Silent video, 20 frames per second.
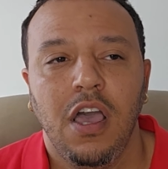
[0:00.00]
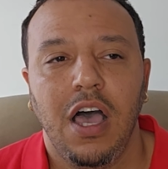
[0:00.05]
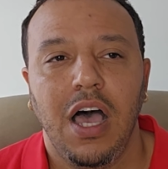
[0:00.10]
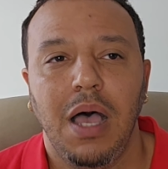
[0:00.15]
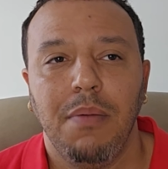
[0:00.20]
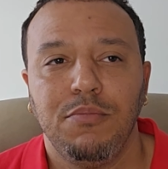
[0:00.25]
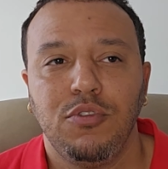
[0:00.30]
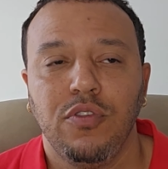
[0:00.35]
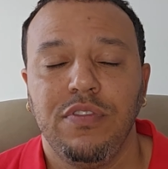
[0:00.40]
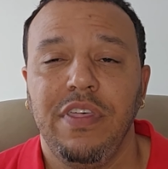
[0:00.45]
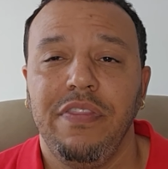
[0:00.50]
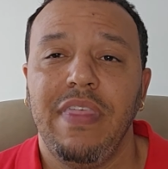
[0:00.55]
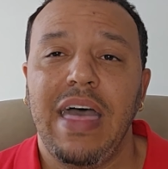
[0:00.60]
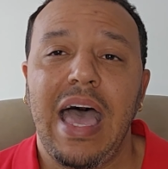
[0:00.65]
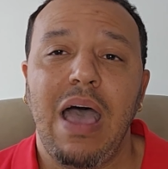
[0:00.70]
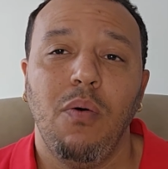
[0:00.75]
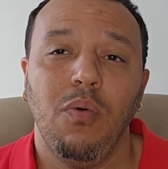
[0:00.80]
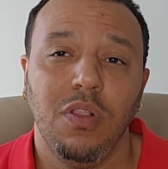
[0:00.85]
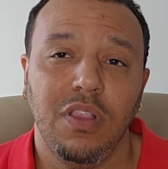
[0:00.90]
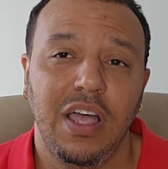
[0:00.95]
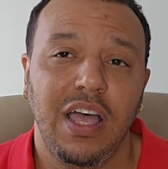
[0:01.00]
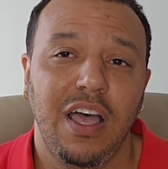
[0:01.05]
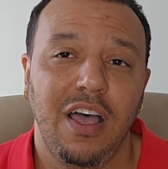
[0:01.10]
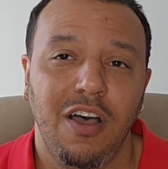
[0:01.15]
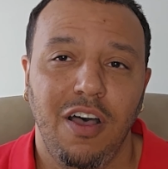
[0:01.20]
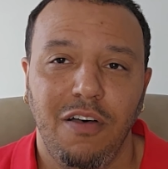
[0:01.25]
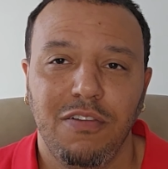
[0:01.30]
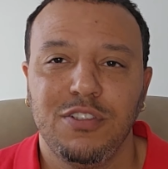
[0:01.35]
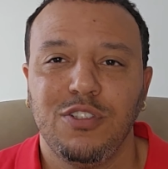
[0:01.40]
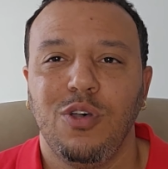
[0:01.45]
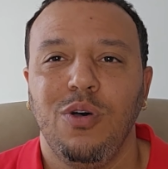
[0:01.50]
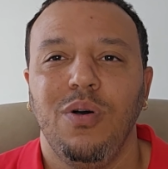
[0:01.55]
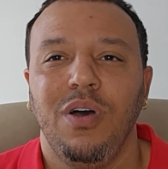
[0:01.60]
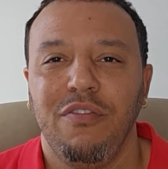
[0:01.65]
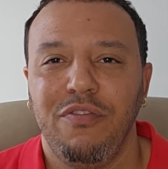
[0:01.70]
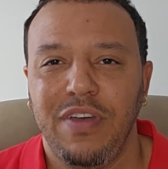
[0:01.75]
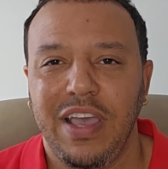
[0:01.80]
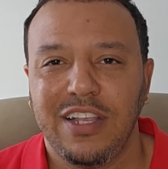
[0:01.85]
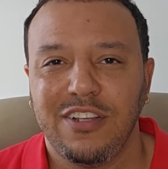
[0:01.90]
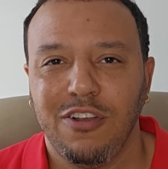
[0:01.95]
So then that will also
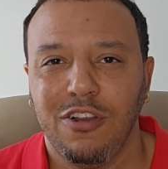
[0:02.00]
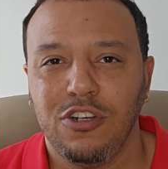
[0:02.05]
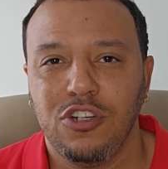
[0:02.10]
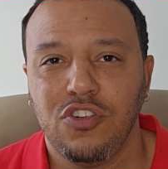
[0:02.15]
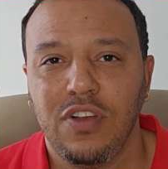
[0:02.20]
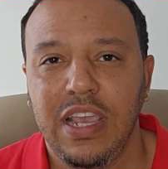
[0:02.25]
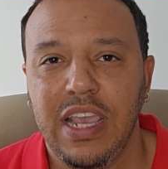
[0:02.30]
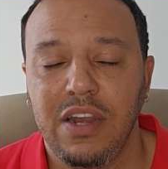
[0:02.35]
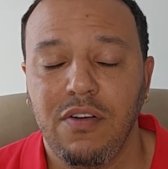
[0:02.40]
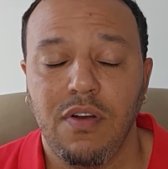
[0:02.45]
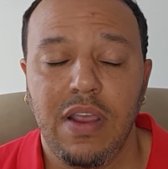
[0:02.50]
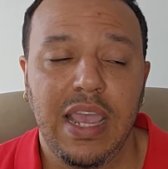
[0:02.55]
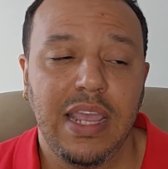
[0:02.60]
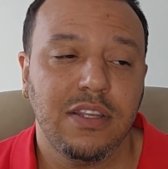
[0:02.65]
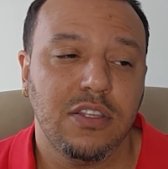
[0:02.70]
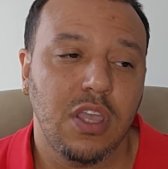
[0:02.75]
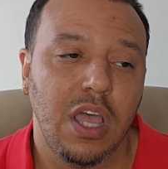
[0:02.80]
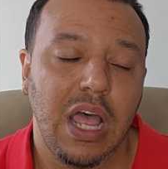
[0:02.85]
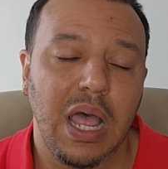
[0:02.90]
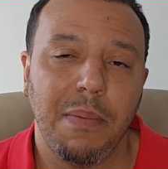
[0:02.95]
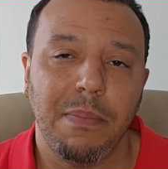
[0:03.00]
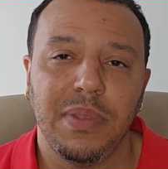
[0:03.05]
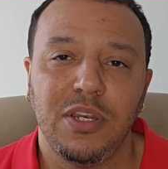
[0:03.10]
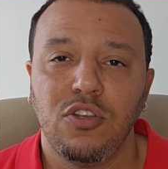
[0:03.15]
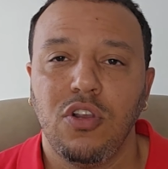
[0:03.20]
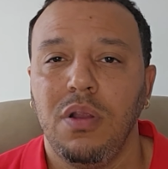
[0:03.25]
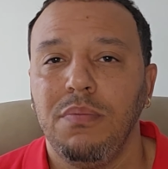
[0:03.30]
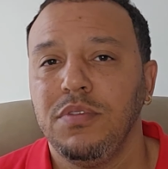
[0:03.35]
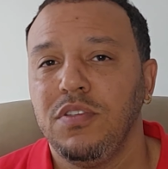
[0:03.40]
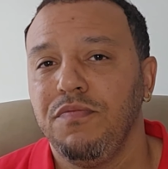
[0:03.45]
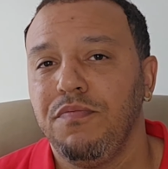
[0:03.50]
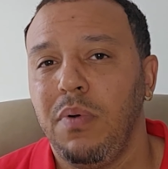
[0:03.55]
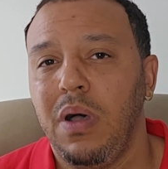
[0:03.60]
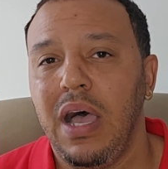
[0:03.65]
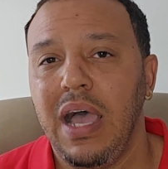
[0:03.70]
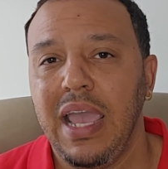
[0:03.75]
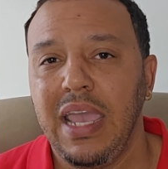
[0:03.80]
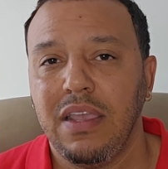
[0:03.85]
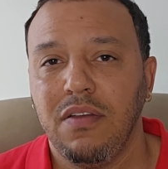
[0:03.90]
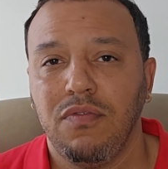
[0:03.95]
affect our trade, right? In terms of
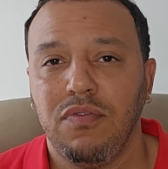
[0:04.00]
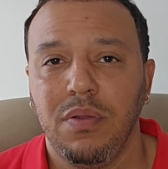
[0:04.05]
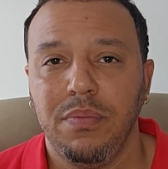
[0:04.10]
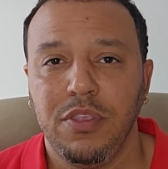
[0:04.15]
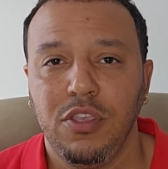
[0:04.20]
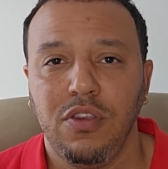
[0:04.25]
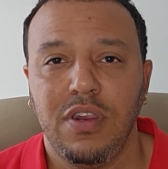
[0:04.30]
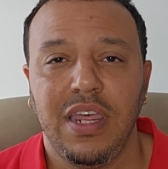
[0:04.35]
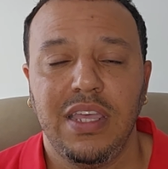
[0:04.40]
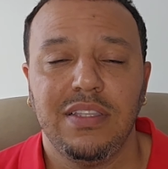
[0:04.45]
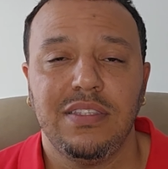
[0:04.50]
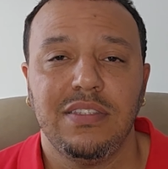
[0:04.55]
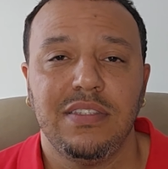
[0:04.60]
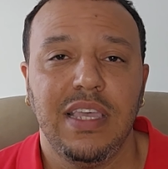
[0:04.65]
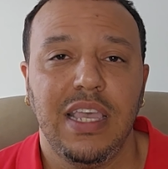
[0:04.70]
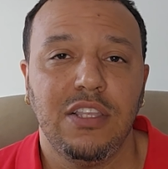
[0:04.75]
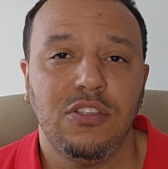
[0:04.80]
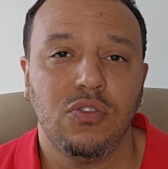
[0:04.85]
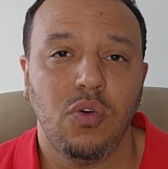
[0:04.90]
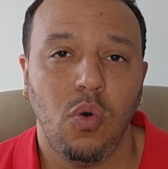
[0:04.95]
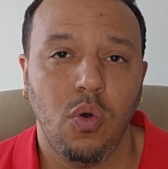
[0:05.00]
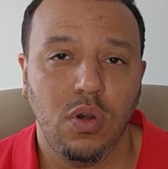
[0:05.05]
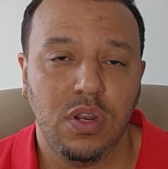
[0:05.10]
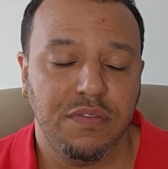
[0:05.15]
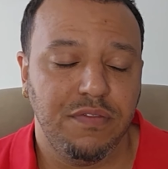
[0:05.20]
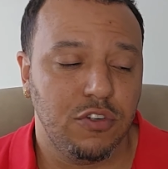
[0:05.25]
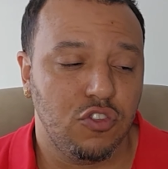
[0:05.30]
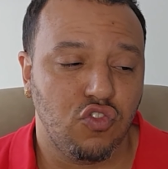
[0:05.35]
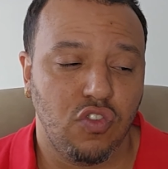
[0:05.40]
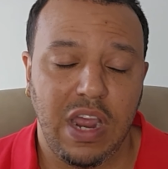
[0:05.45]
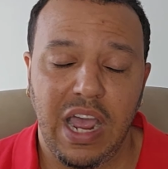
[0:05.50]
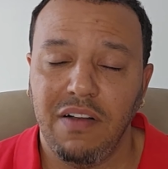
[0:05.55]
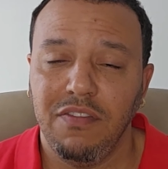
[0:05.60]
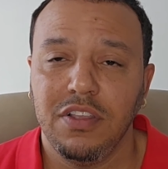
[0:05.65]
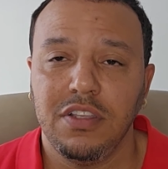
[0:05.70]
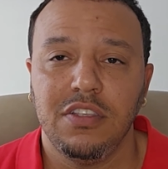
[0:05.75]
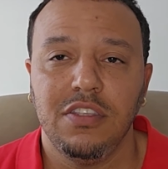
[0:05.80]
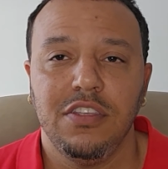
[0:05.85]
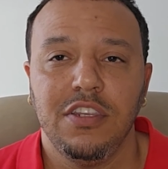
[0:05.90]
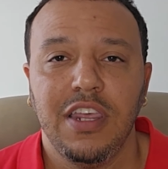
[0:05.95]
buying from the United States or even traveling
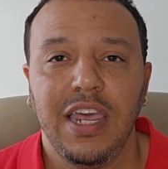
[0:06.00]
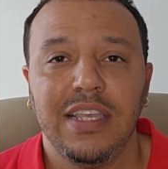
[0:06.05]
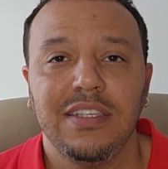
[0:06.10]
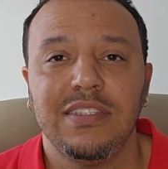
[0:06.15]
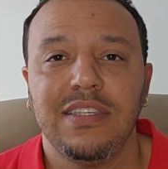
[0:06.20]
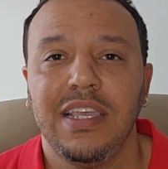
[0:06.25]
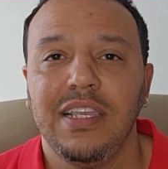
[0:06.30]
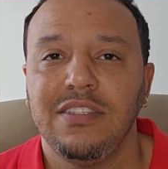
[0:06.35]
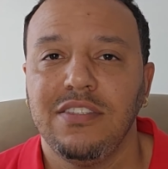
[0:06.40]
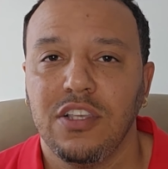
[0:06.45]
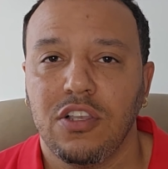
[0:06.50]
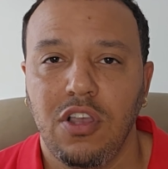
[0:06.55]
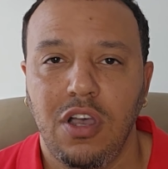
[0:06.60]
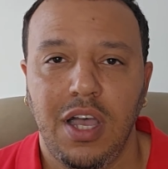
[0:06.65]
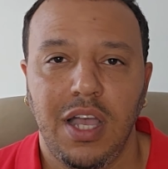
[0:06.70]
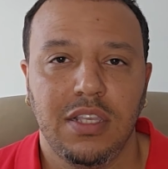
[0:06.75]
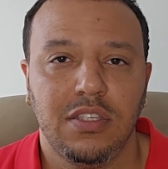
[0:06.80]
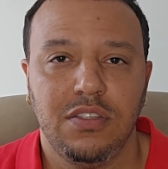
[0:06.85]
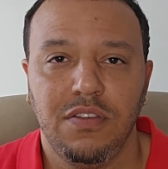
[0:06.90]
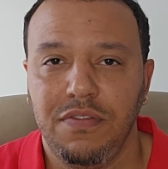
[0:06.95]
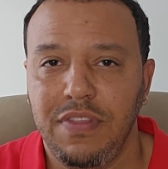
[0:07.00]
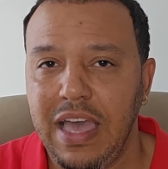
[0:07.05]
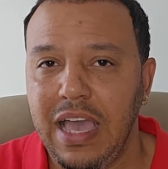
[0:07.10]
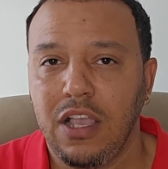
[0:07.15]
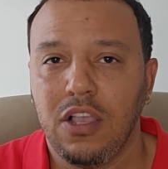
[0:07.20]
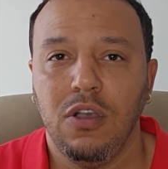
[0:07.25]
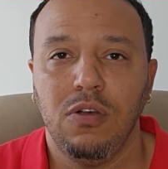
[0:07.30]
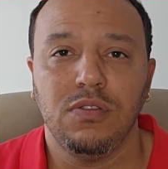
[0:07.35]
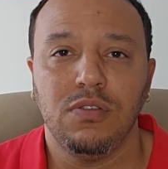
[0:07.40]
to the United States, the cost of that goes